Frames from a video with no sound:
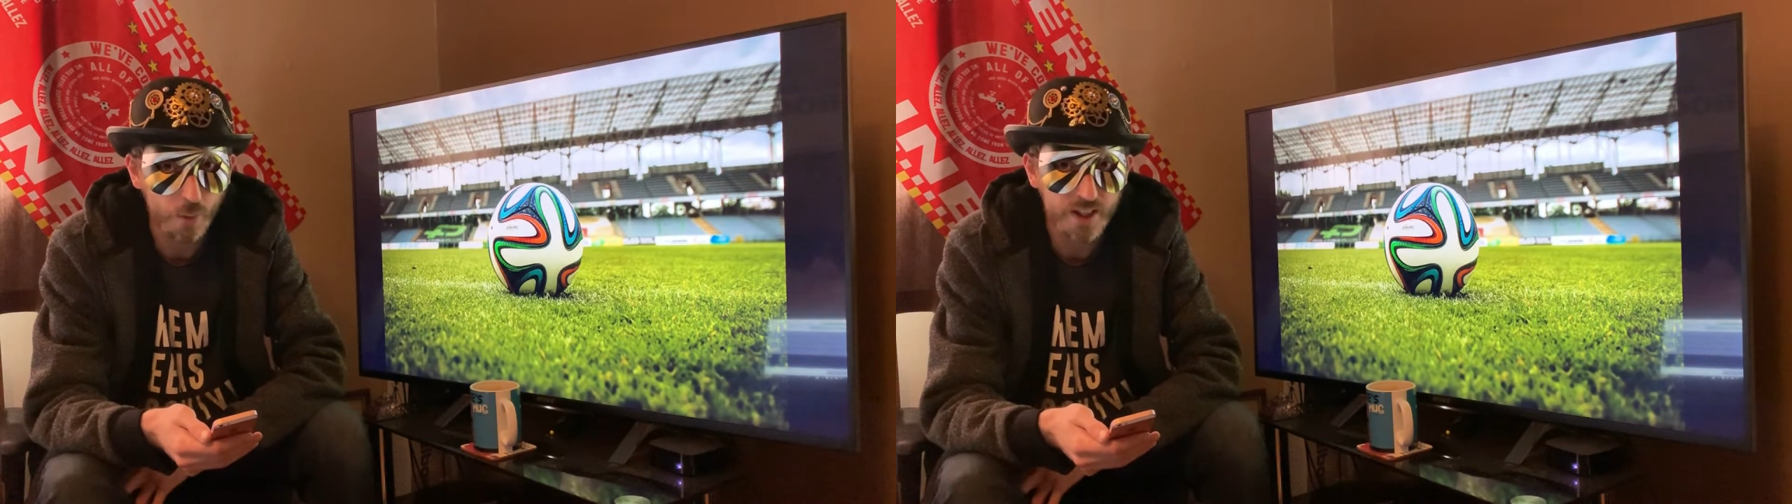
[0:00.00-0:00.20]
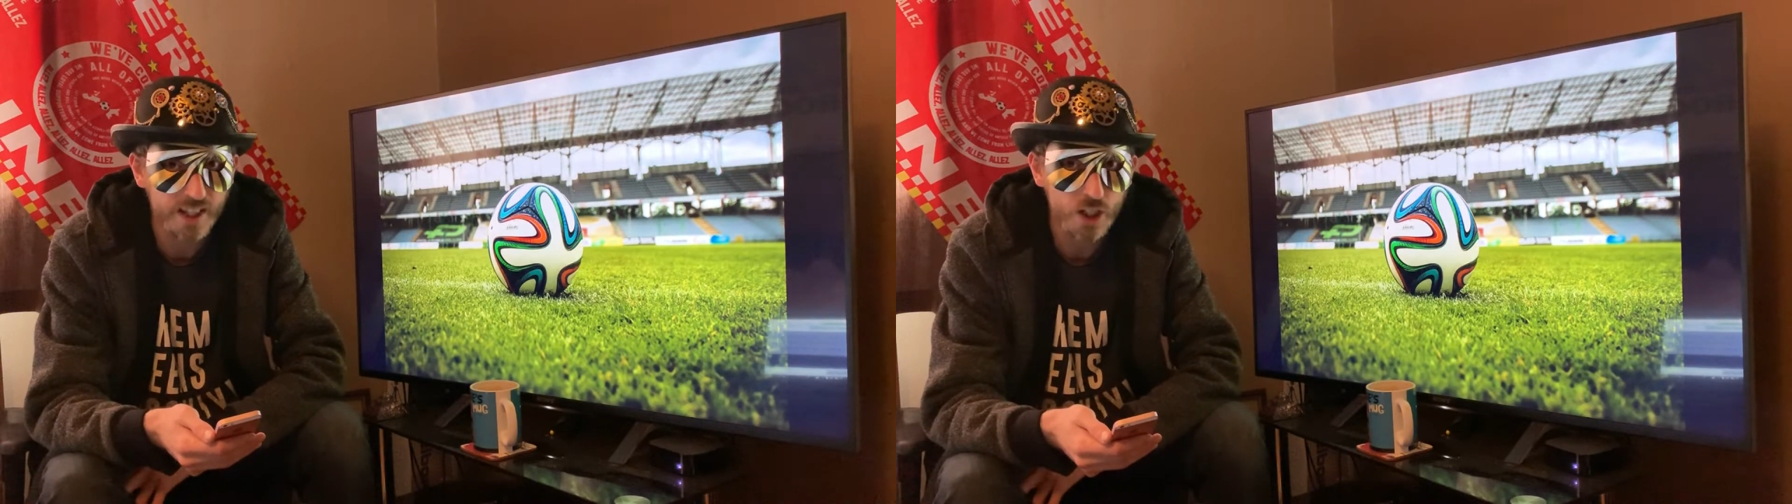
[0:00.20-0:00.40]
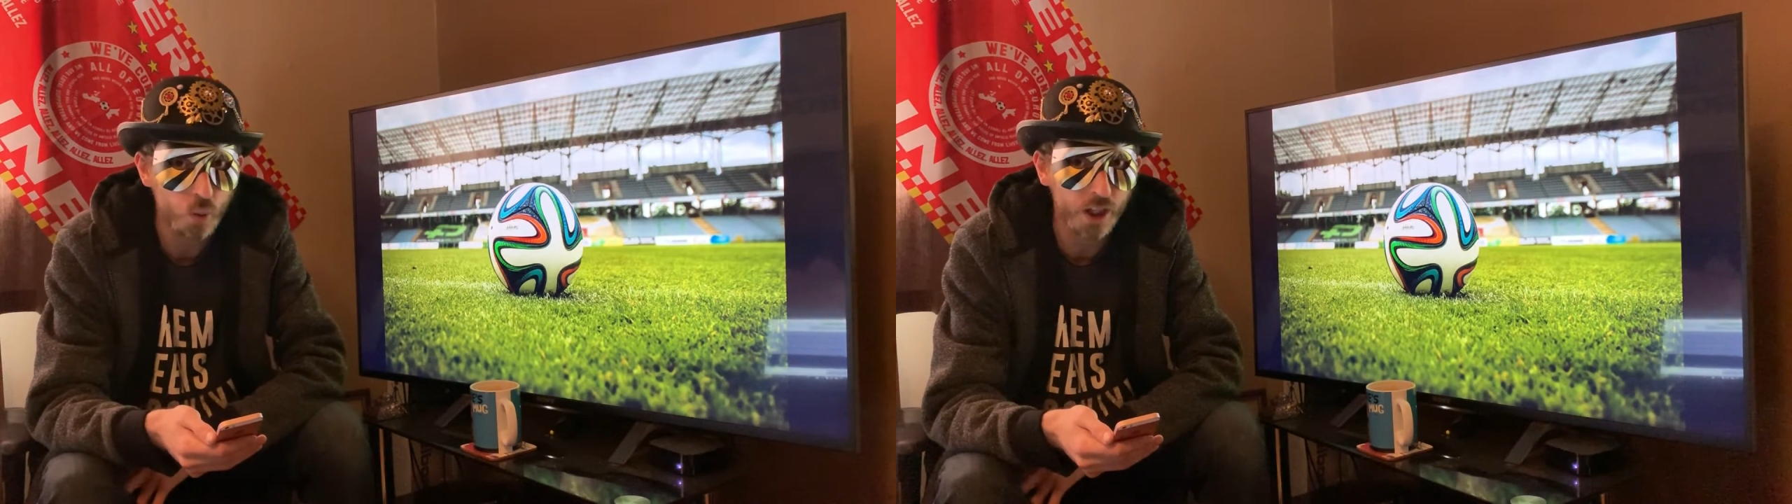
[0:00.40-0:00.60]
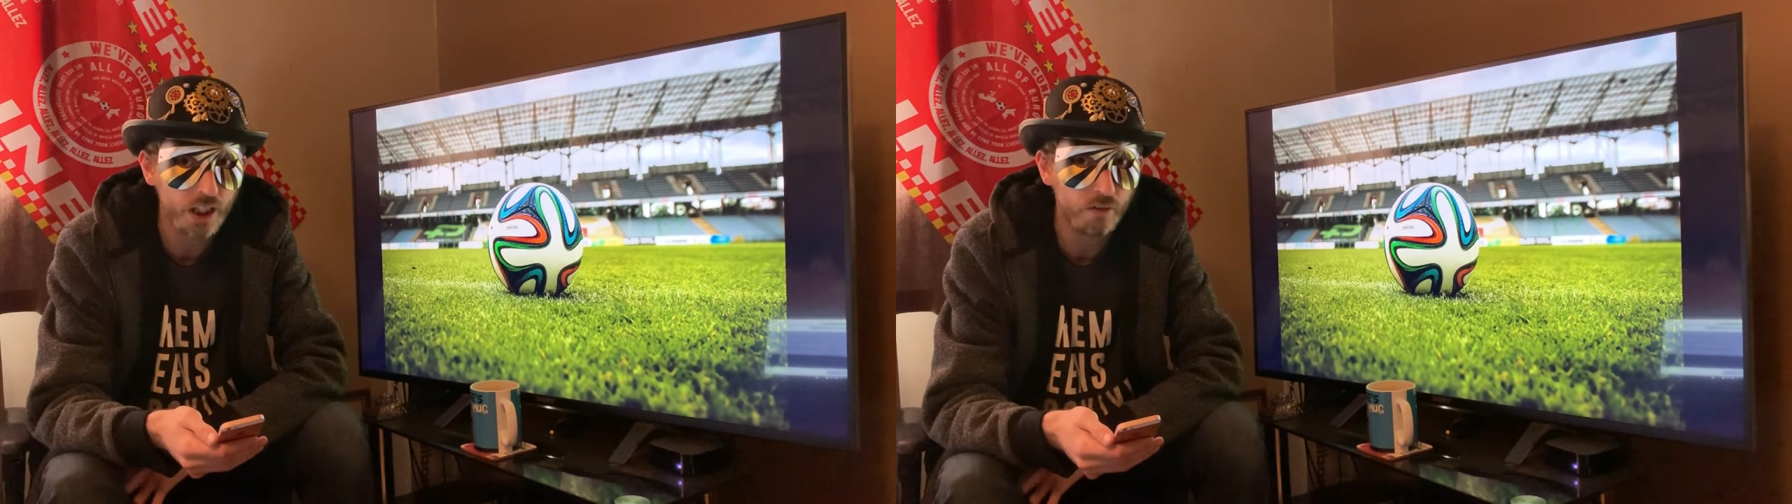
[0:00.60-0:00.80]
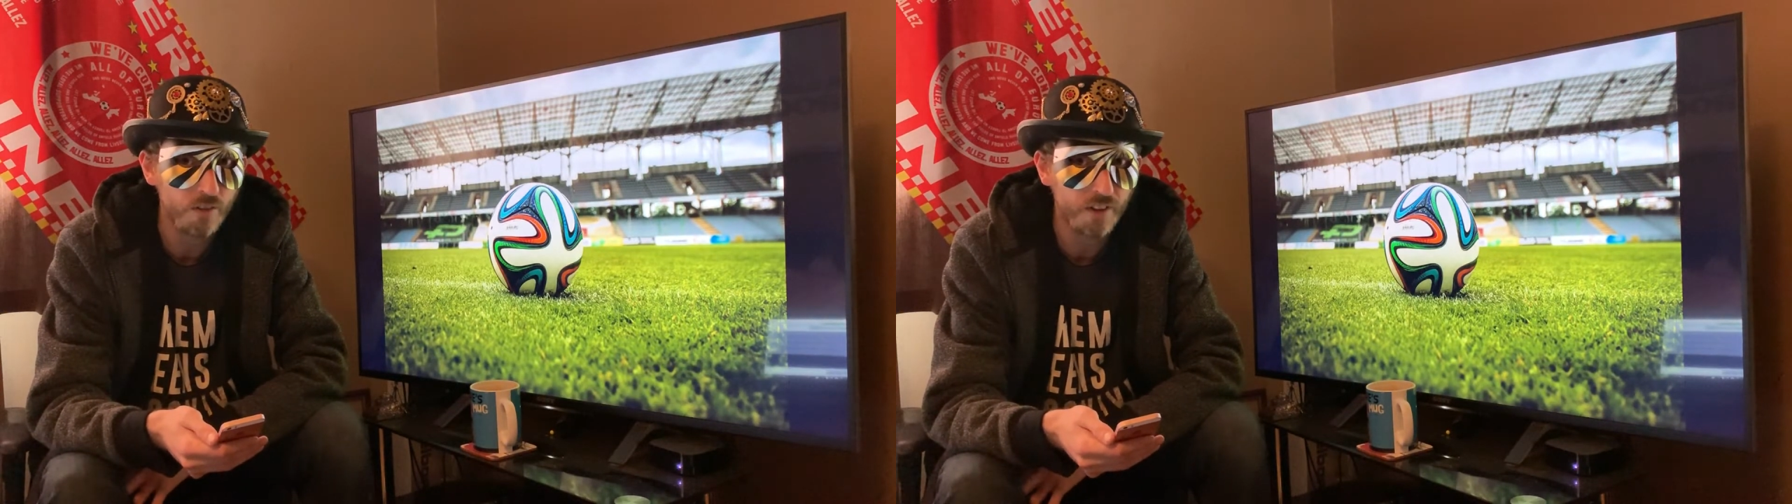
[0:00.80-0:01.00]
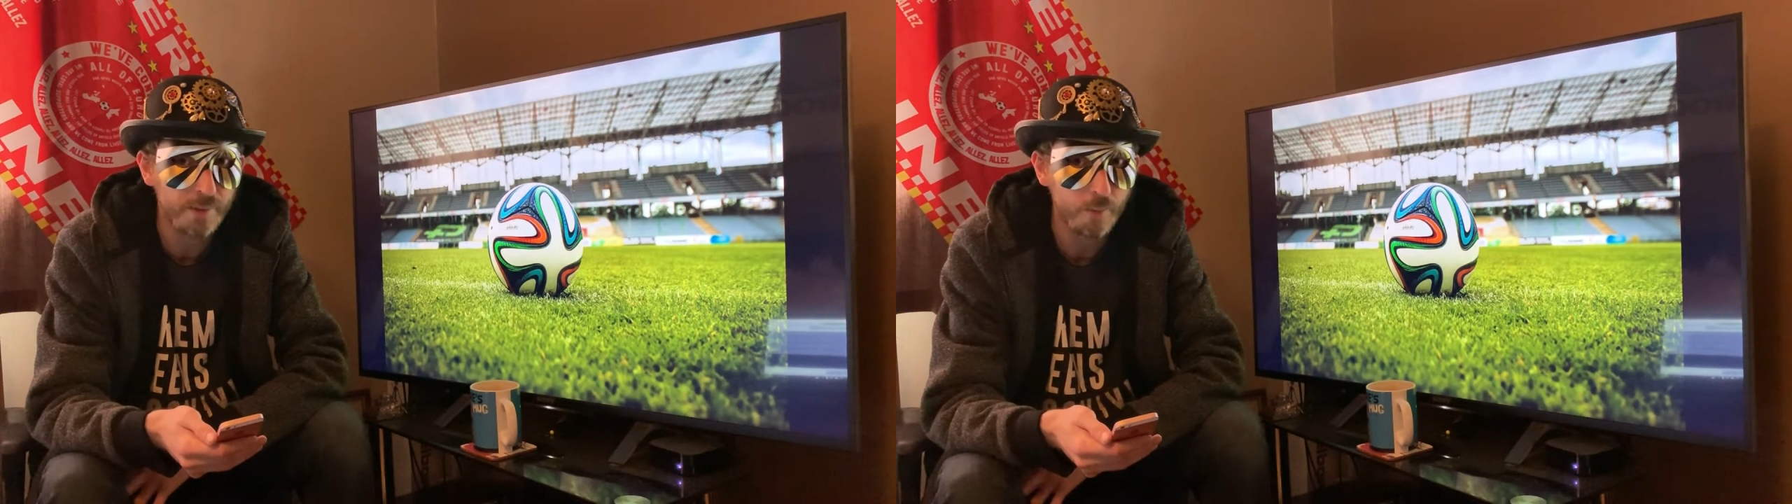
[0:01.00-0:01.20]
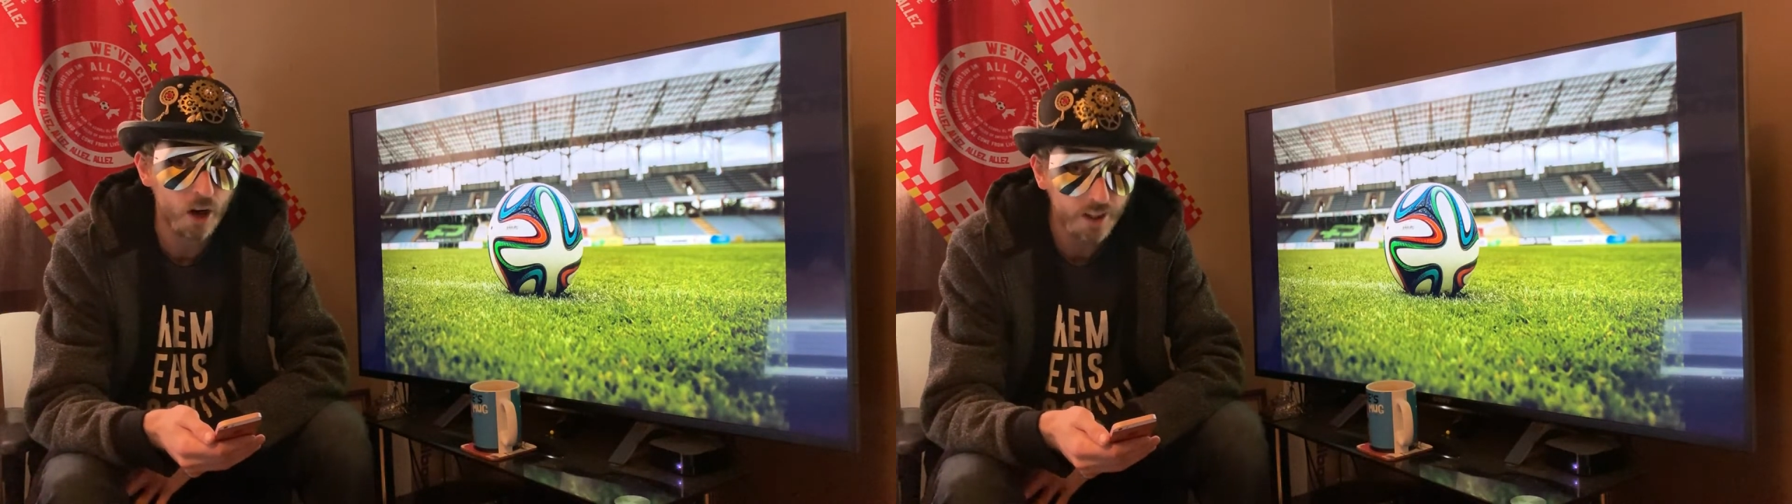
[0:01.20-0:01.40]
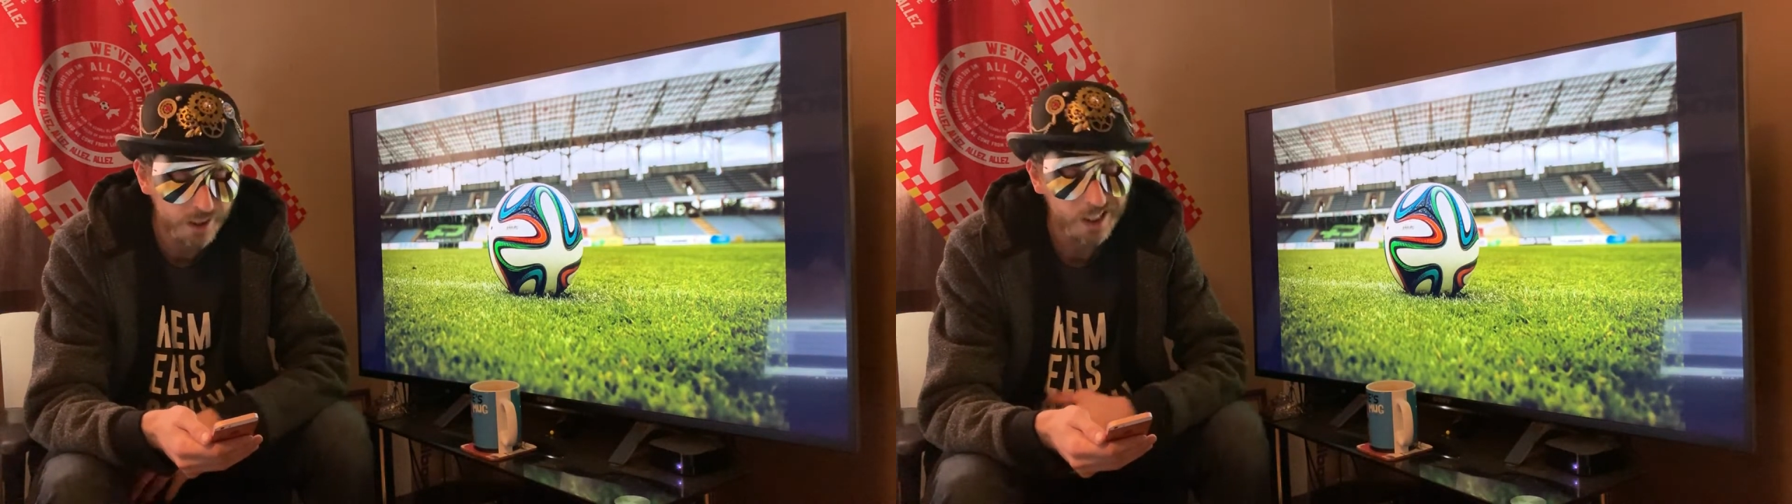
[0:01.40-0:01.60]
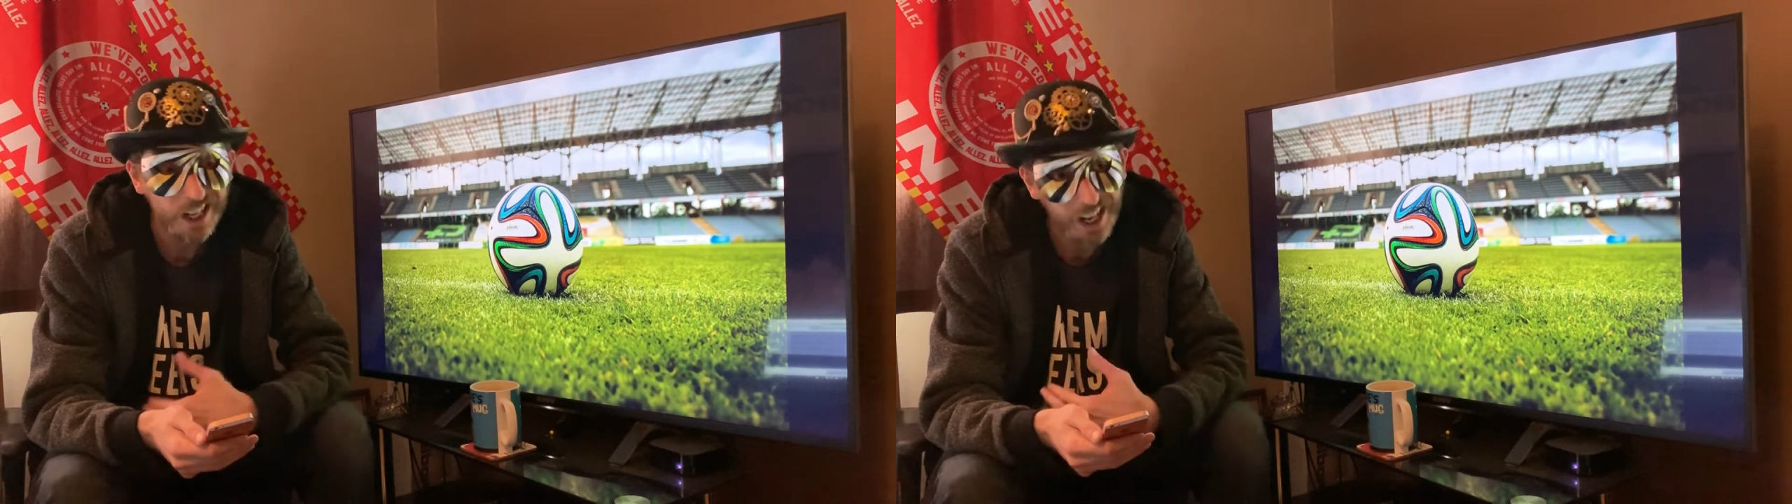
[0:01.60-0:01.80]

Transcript: go into this one in the right frame of mind.